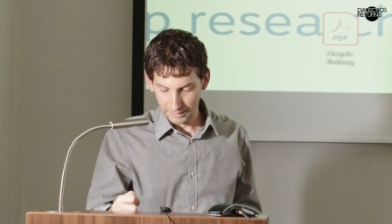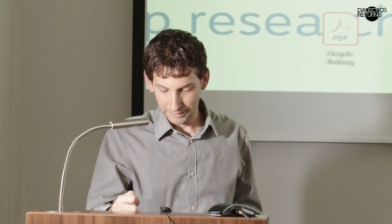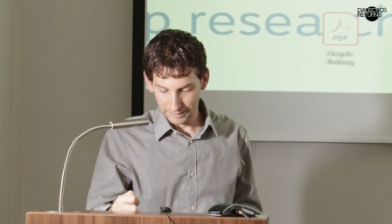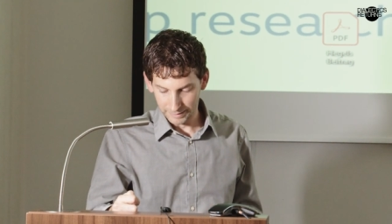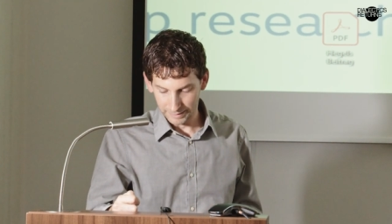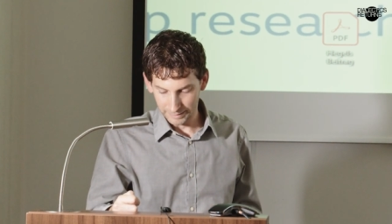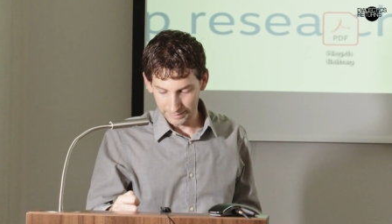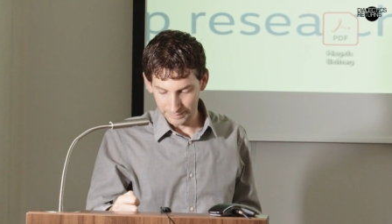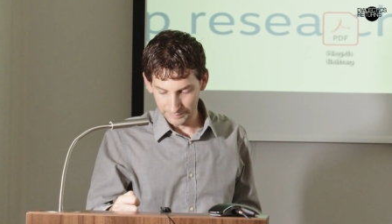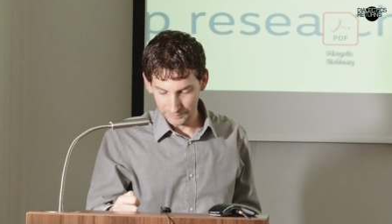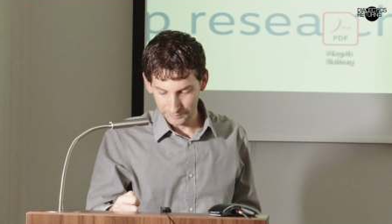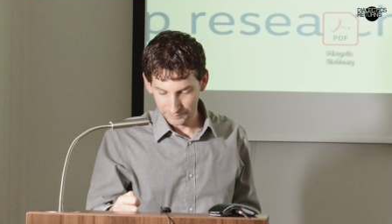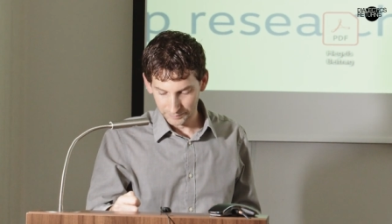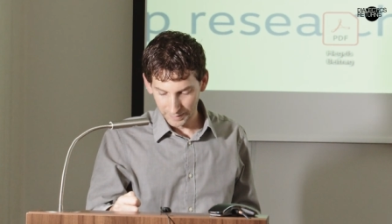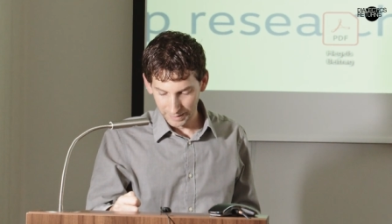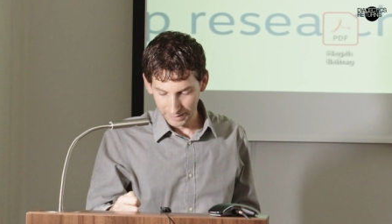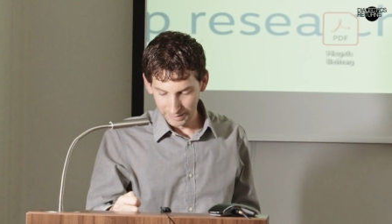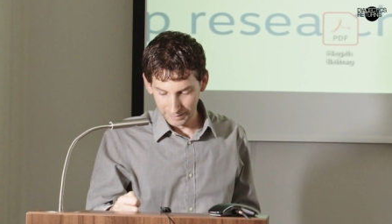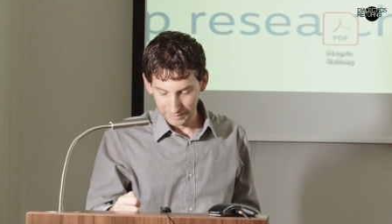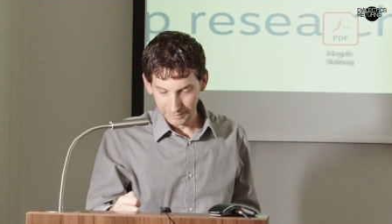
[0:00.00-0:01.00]
Um,
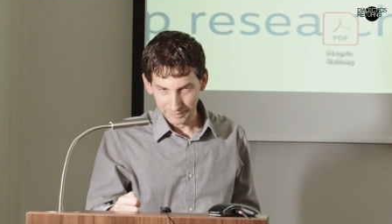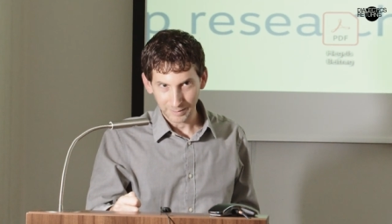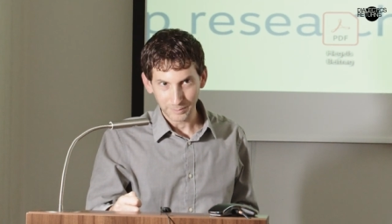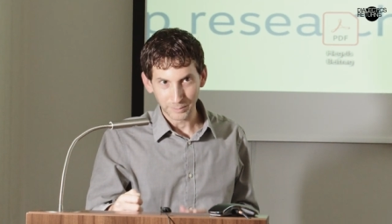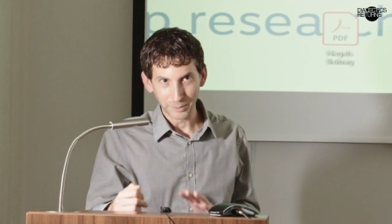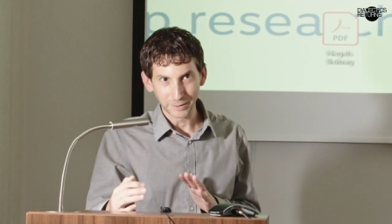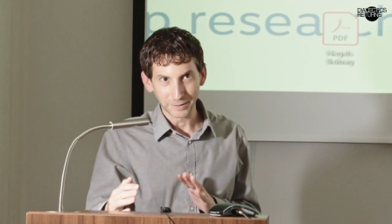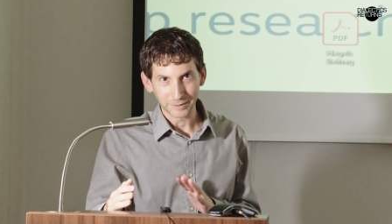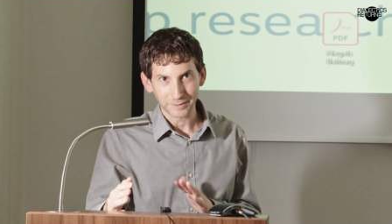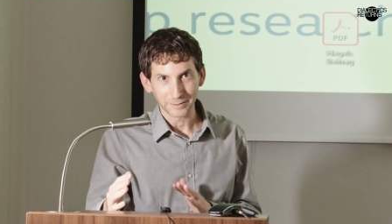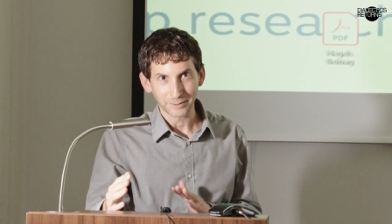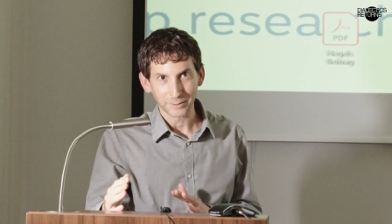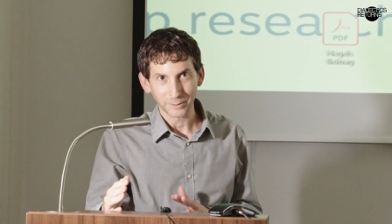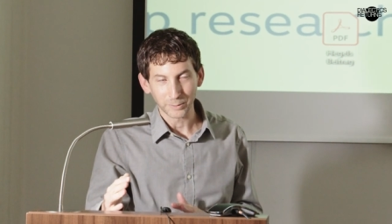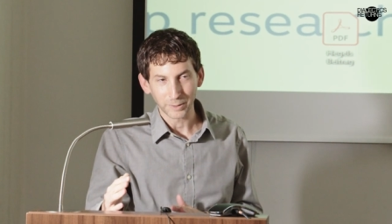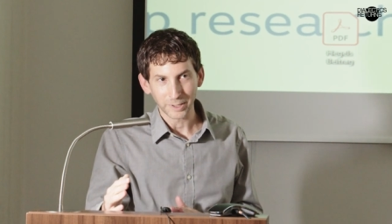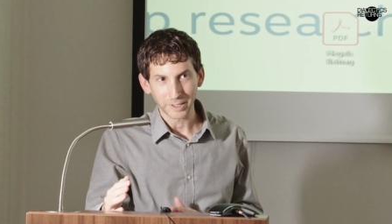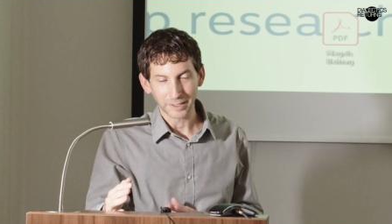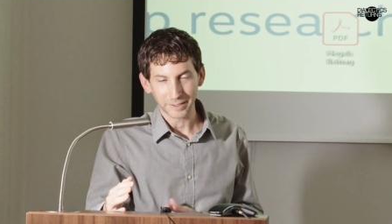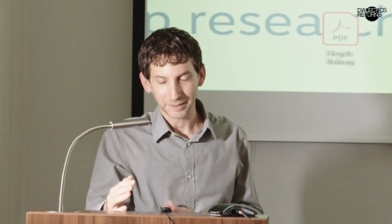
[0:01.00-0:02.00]
similar to
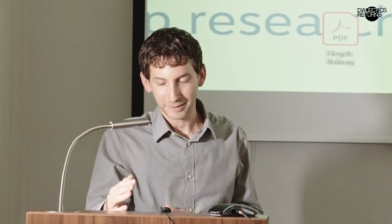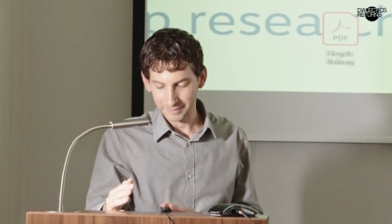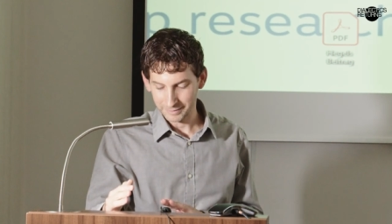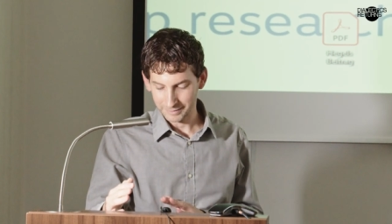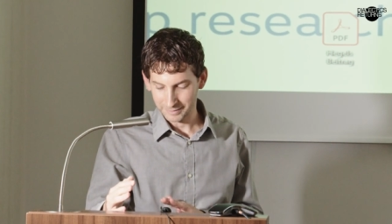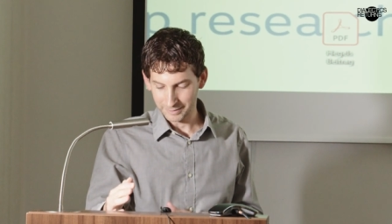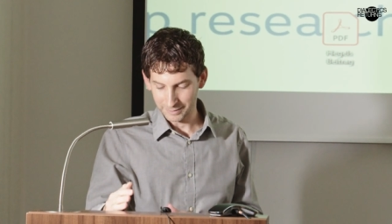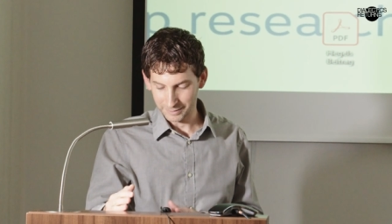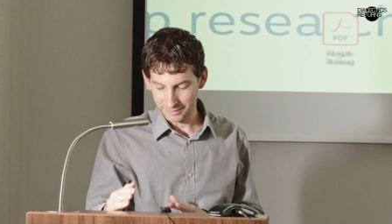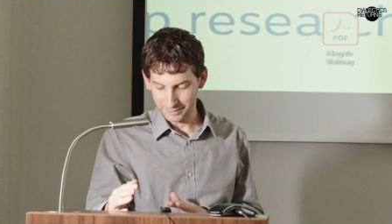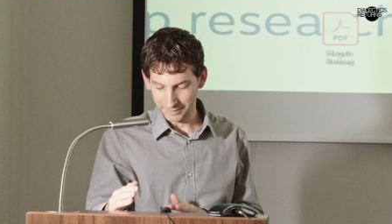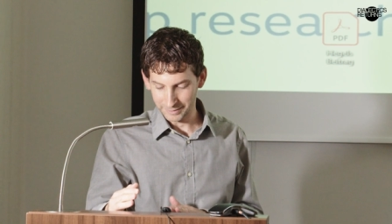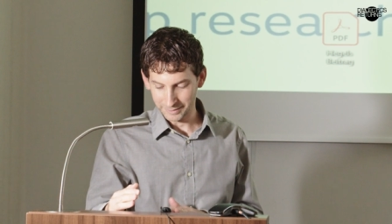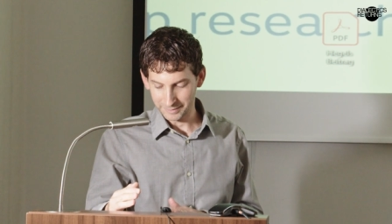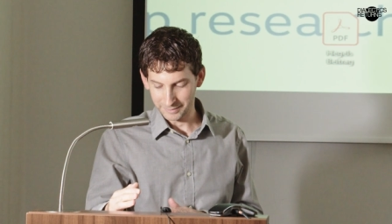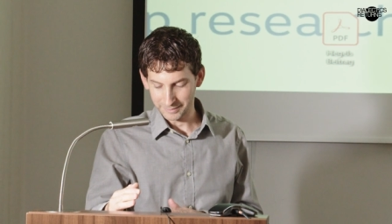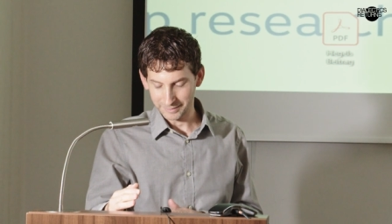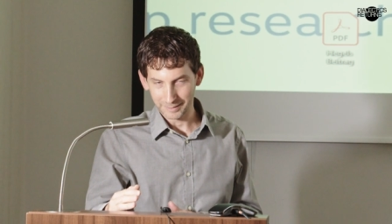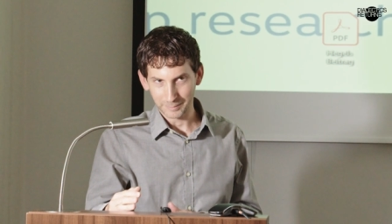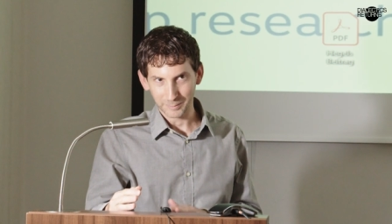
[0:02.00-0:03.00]
the way
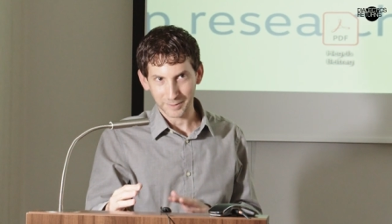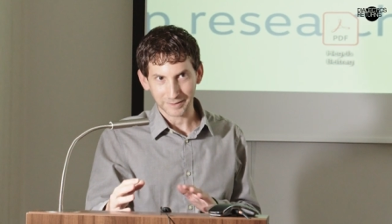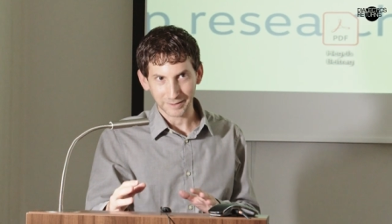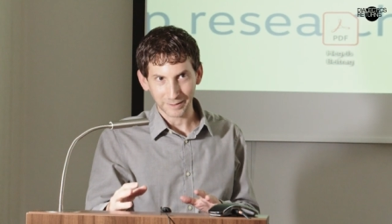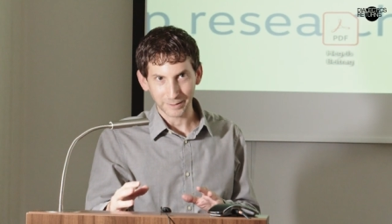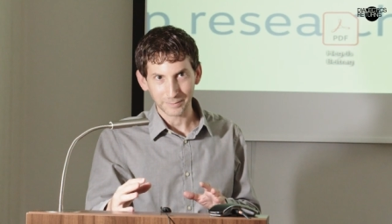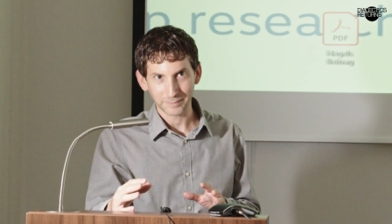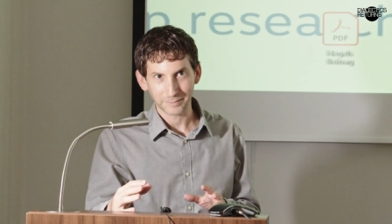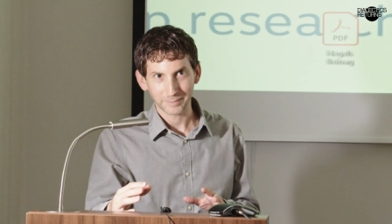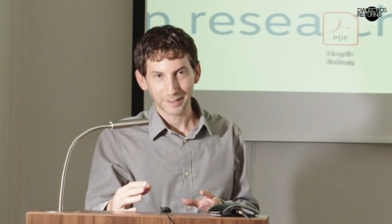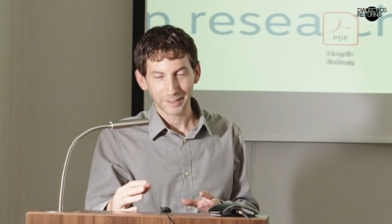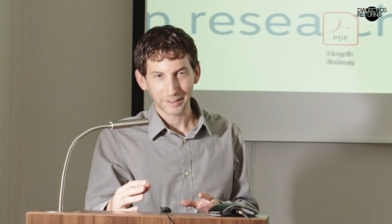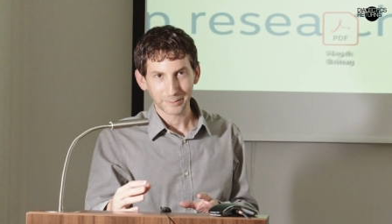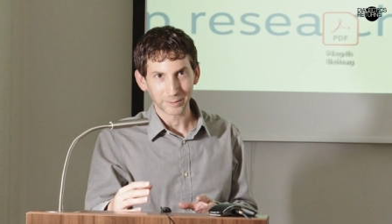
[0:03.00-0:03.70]
Kierkegaard himself,